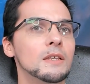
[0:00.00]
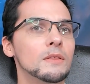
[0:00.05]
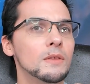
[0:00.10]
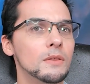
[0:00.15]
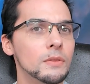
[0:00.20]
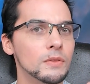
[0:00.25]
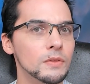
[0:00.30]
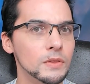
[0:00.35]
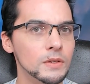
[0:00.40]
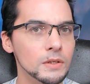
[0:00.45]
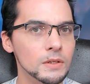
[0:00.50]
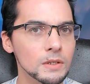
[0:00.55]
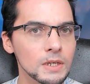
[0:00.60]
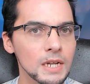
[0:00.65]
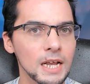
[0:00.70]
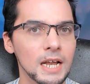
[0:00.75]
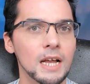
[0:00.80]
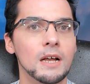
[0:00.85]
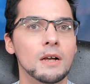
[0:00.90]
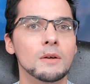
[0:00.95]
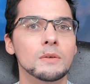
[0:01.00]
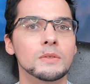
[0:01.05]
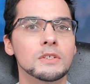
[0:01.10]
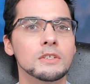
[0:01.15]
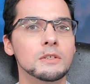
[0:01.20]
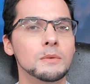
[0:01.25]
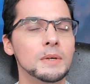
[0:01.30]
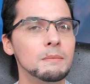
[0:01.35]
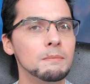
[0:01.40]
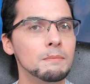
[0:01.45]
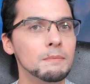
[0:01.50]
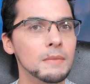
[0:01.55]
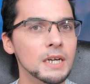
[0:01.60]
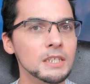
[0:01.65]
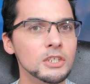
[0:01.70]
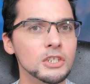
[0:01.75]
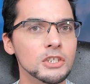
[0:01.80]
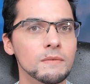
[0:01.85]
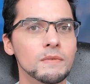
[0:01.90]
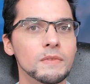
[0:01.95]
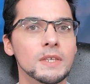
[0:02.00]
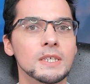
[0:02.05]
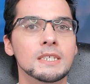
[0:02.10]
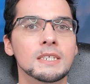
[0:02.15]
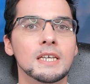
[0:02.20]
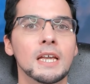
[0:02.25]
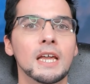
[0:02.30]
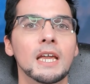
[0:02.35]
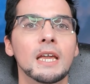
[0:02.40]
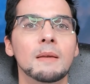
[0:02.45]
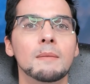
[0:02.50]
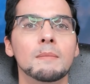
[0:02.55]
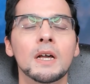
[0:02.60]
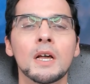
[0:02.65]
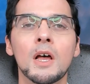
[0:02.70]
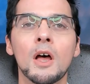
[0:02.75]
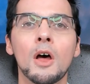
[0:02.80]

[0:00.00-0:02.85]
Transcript: the third house doing much of the same